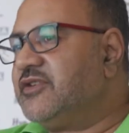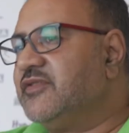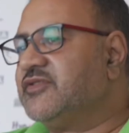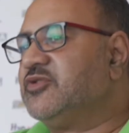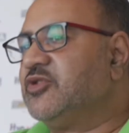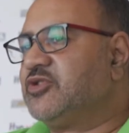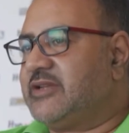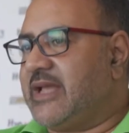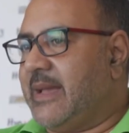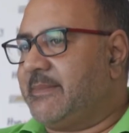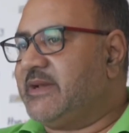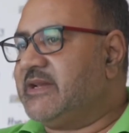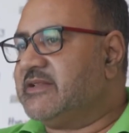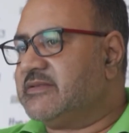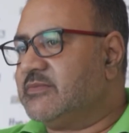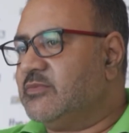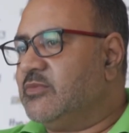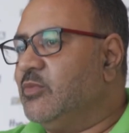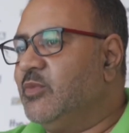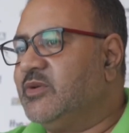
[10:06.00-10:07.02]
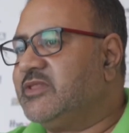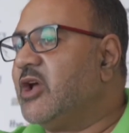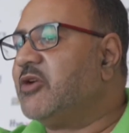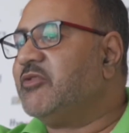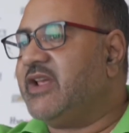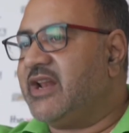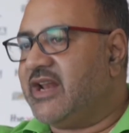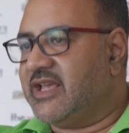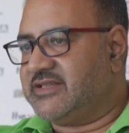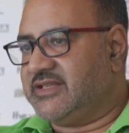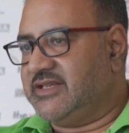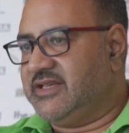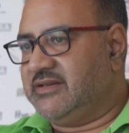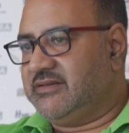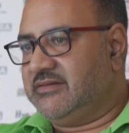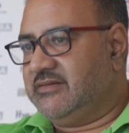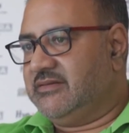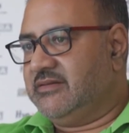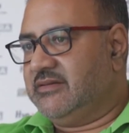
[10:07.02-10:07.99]
of social capitalism without realizing it.
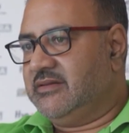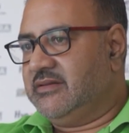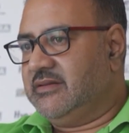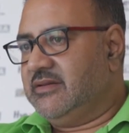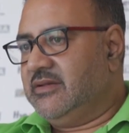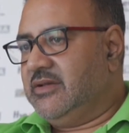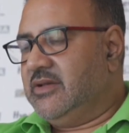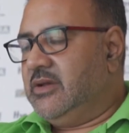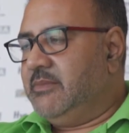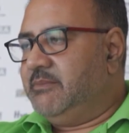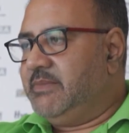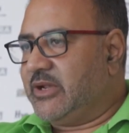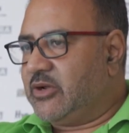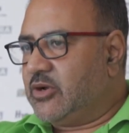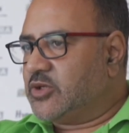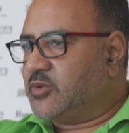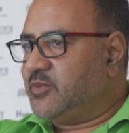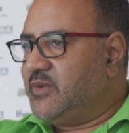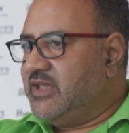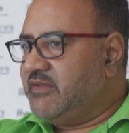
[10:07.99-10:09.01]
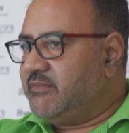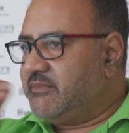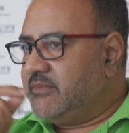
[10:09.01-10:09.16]
Because we